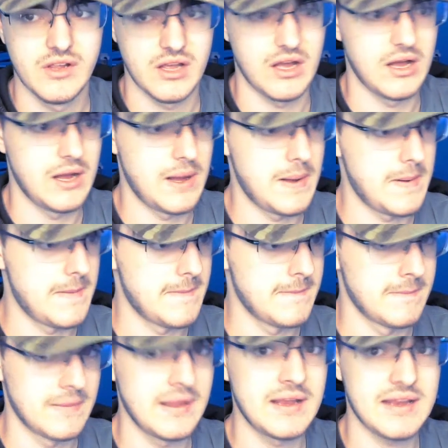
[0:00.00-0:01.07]
Um,
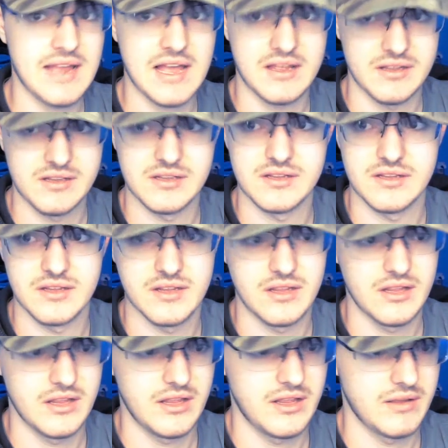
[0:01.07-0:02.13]
and yeah,
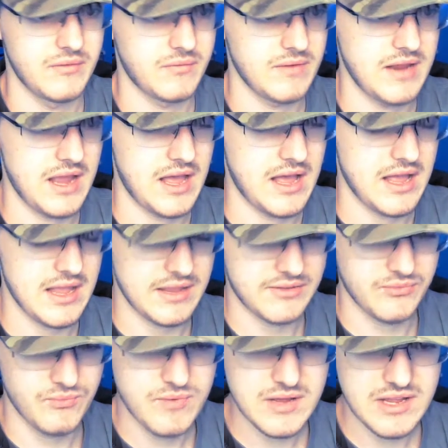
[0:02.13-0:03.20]
we uh, it's
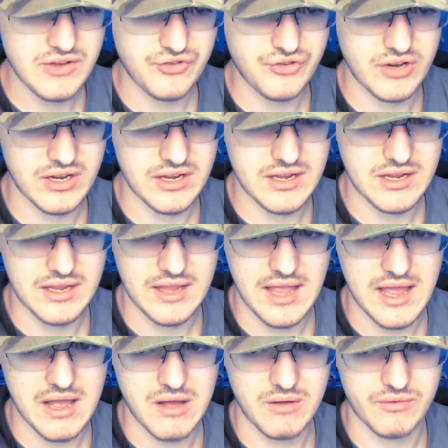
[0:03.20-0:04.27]
really interesting
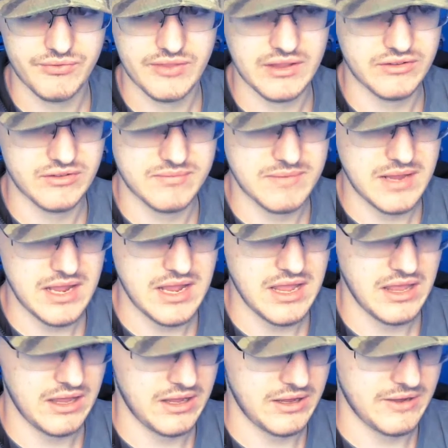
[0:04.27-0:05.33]
how things could be.
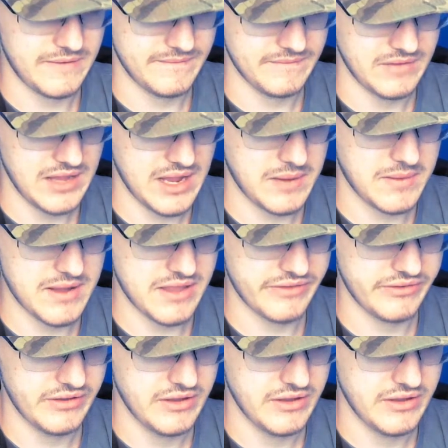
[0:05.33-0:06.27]
Um, anyways,